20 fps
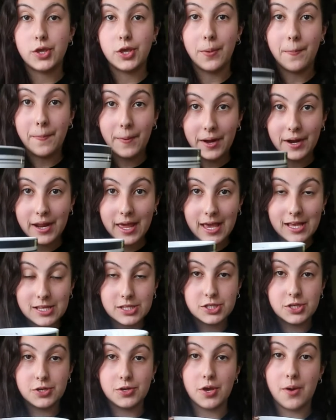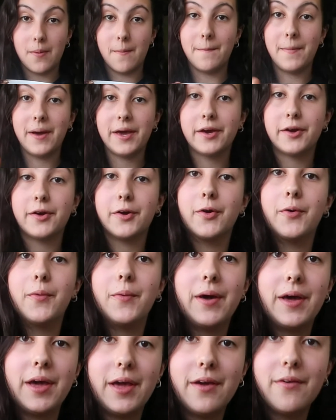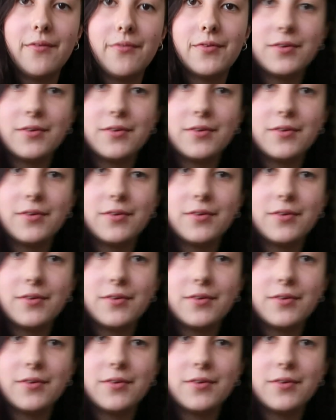You put it into your microwave